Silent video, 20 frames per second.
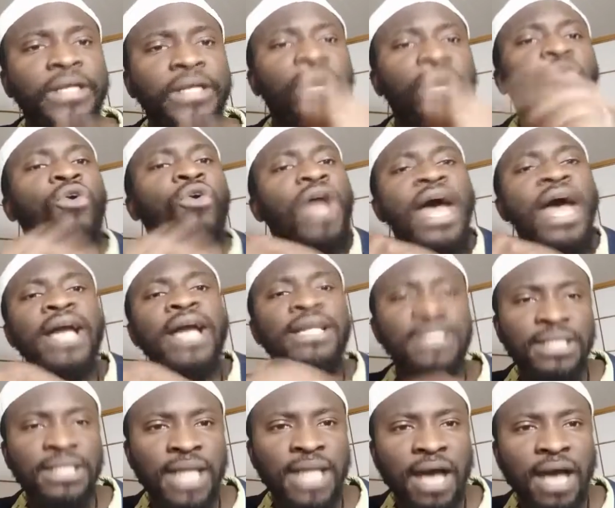The Quran
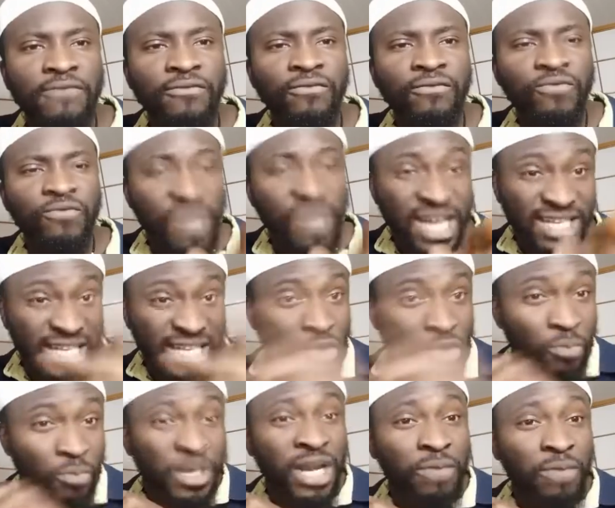is enough. Does
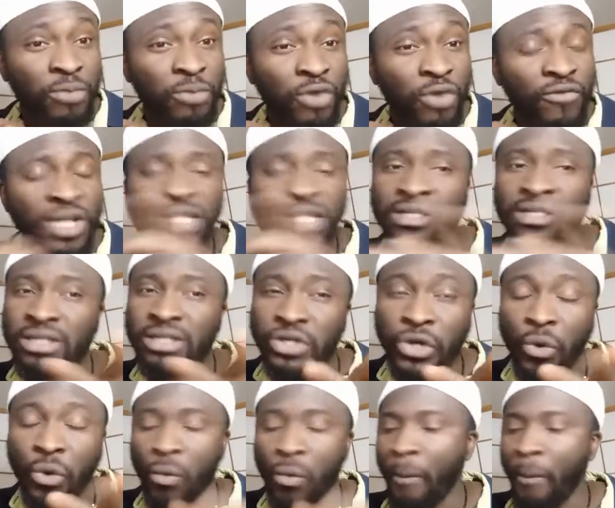he obey the prophet?
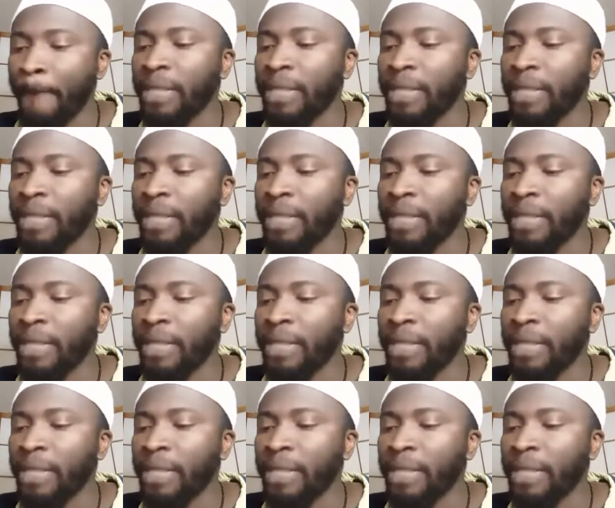No.